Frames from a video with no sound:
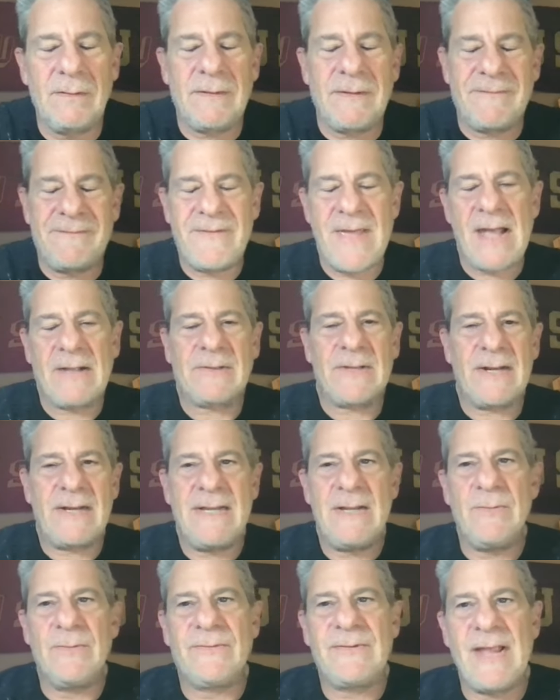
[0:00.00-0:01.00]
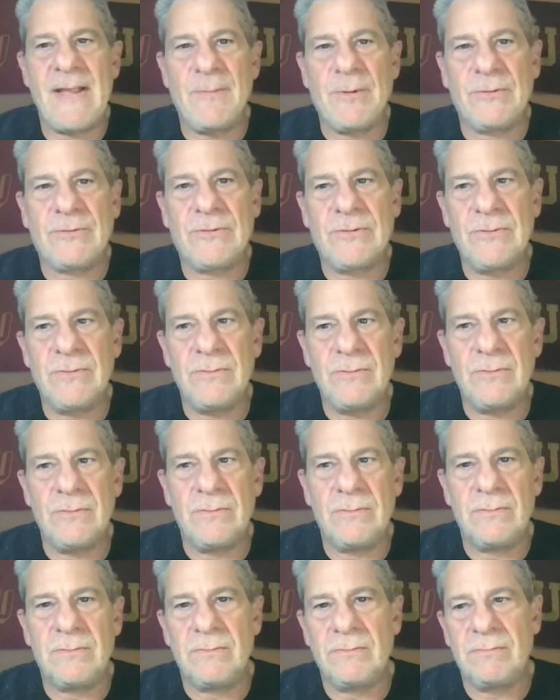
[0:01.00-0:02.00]
The fact that he was able
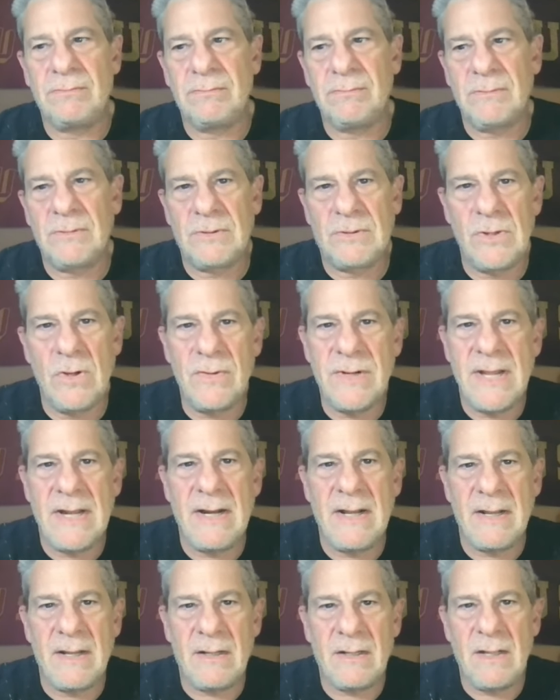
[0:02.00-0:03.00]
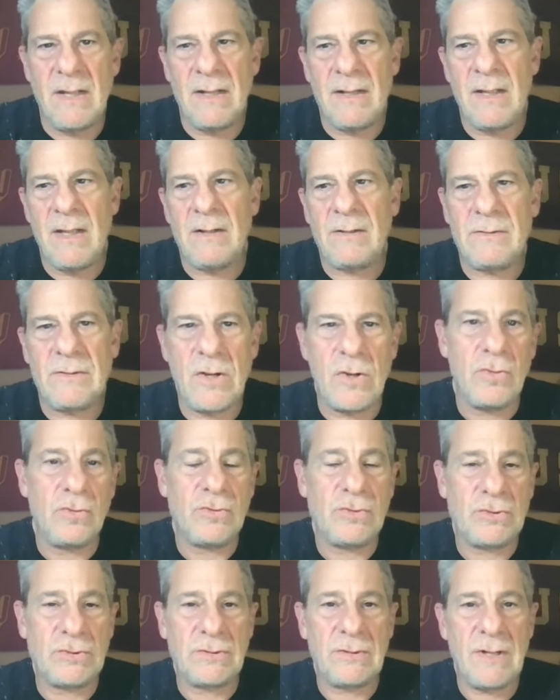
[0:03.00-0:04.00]
to go get a
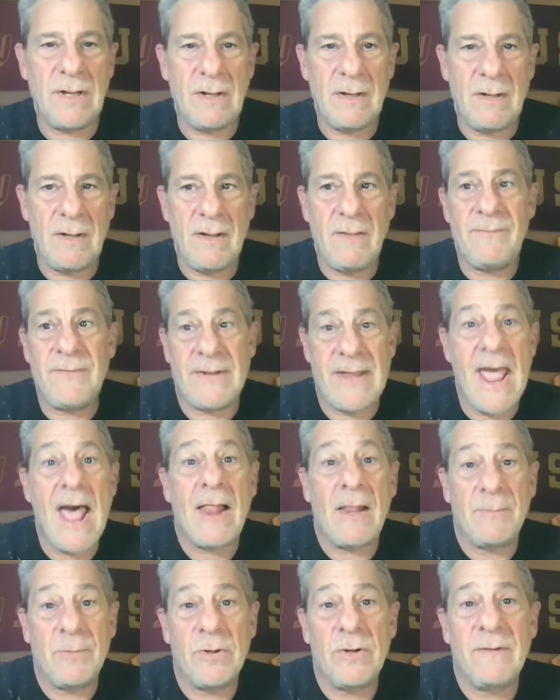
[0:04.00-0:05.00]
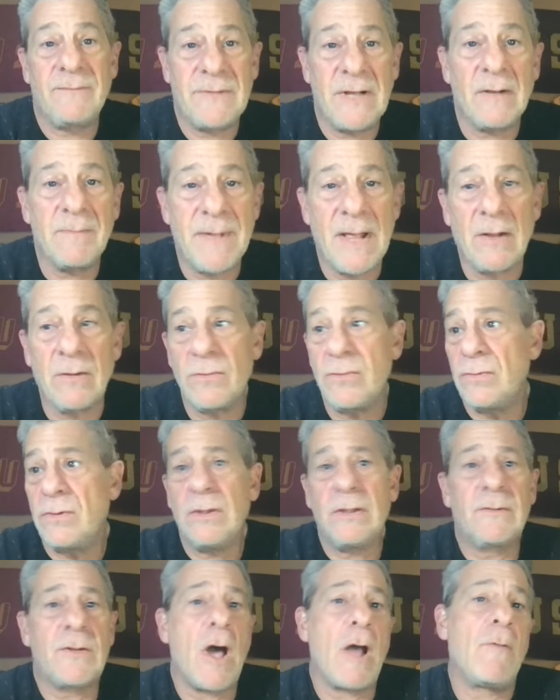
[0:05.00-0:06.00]
coach of the caliber of Doug Belk, who
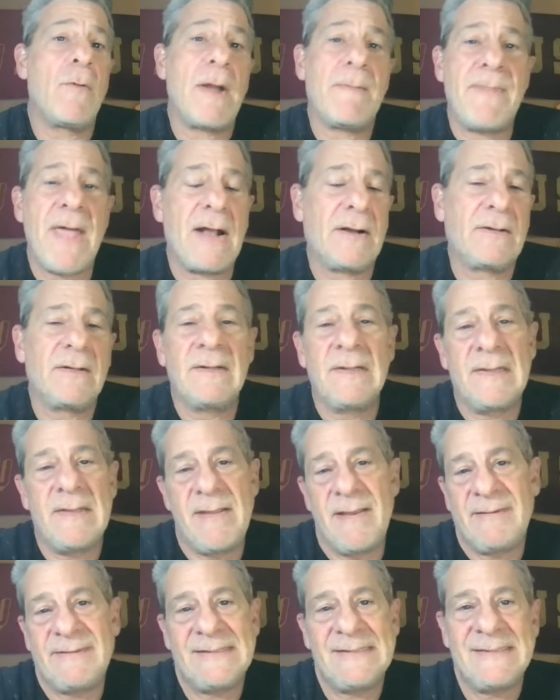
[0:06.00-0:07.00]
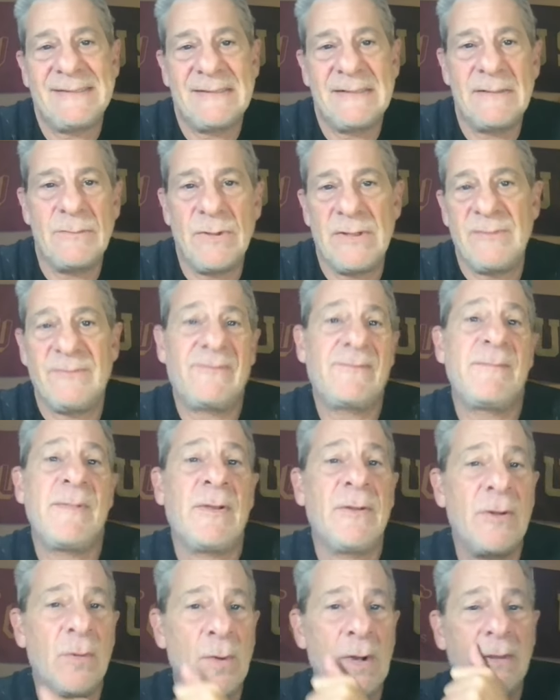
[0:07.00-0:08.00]
could have gone right back into the SEC, what he was
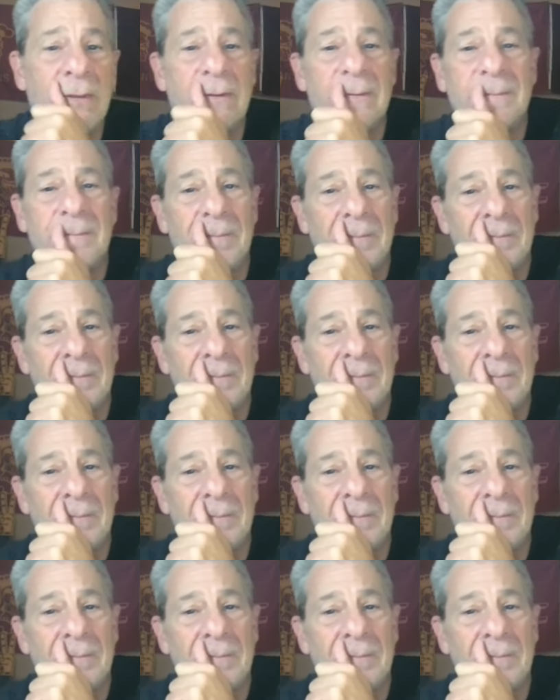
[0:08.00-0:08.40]
familiar with.